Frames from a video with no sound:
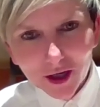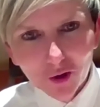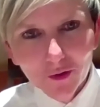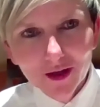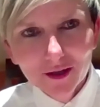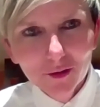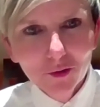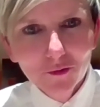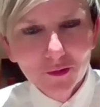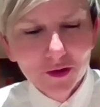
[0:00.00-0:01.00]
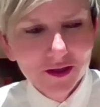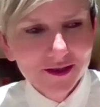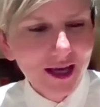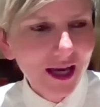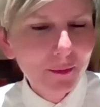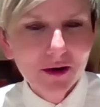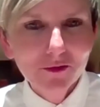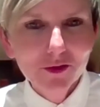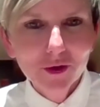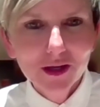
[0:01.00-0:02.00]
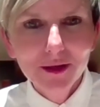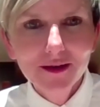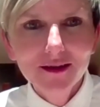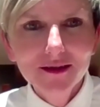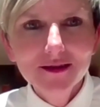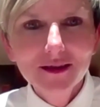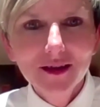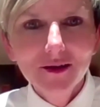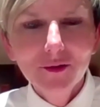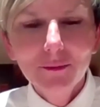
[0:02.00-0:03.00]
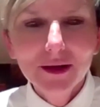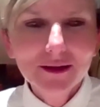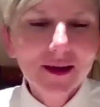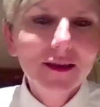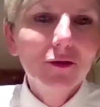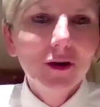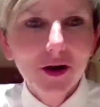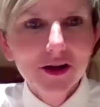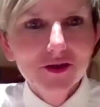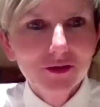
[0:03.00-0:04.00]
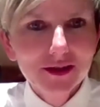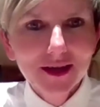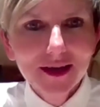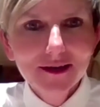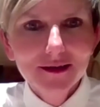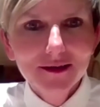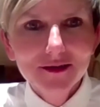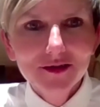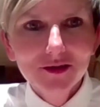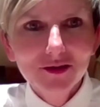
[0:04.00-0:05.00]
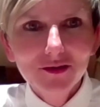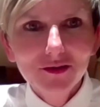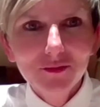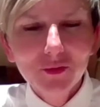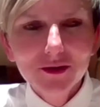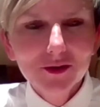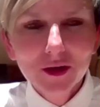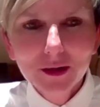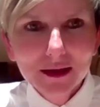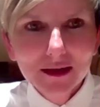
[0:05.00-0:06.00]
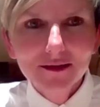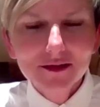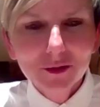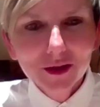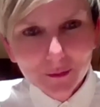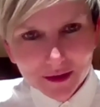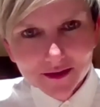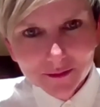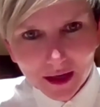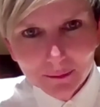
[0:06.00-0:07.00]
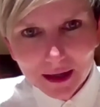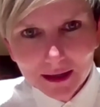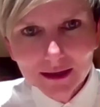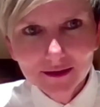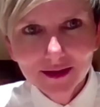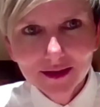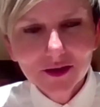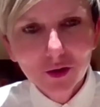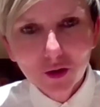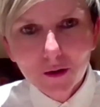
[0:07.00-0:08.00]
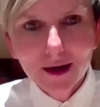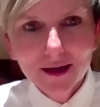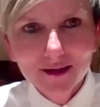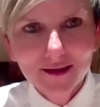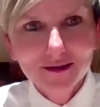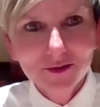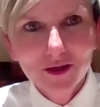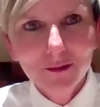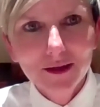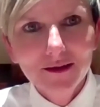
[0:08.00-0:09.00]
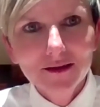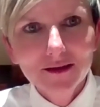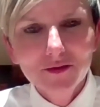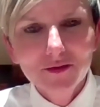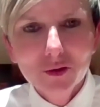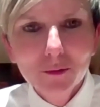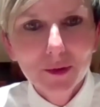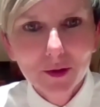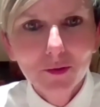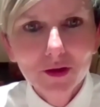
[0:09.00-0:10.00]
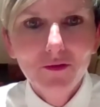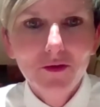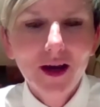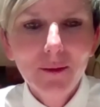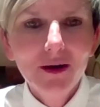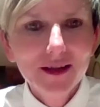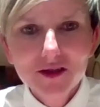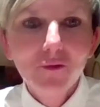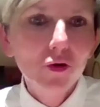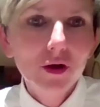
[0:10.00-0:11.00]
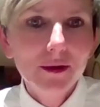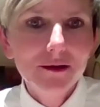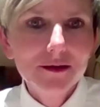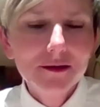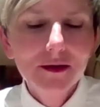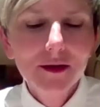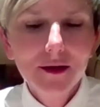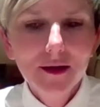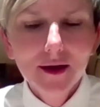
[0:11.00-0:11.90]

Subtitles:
guy go in and look for his hammer for 20 minutes, but the other guy's already taken it. So we're 20 minutes is my money. That's a lot of money in that 20 minutes. If two people are looking for it, that's 40 minutes.